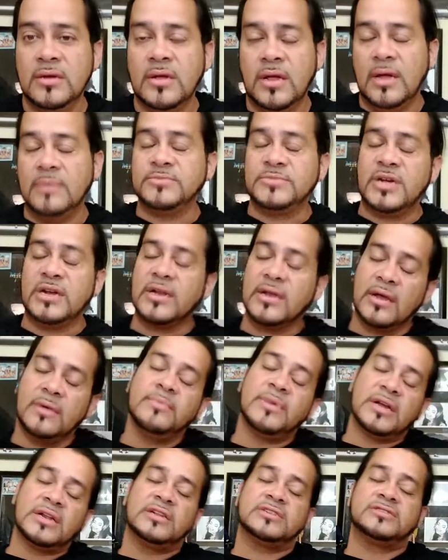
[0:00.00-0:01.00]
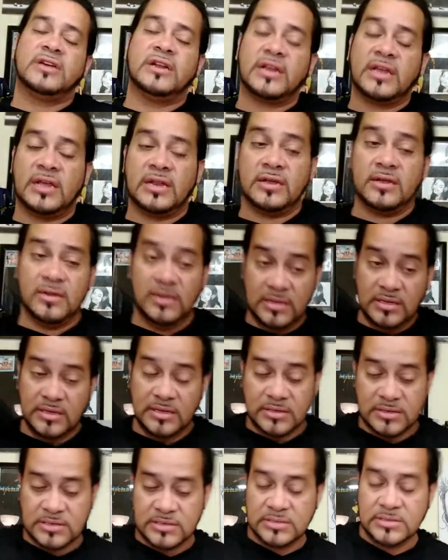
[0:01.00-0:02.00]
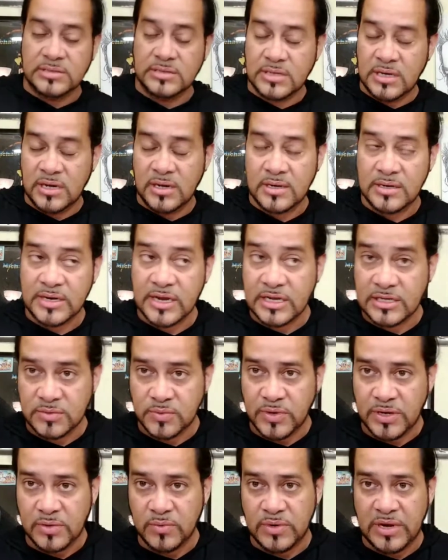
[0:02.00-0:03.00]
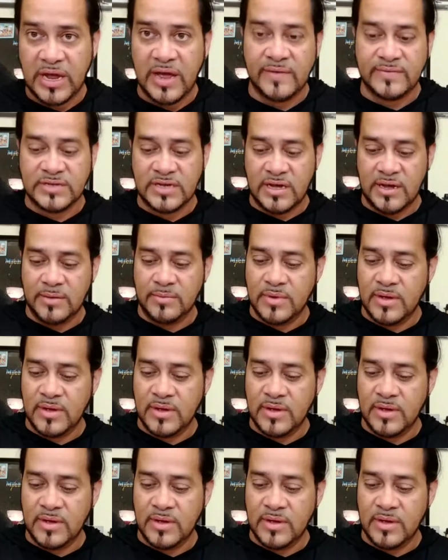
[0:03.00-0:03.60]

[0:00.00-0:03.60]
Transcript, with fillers: I'm trying to, I'm gonna try to get it uh, next week when I have time.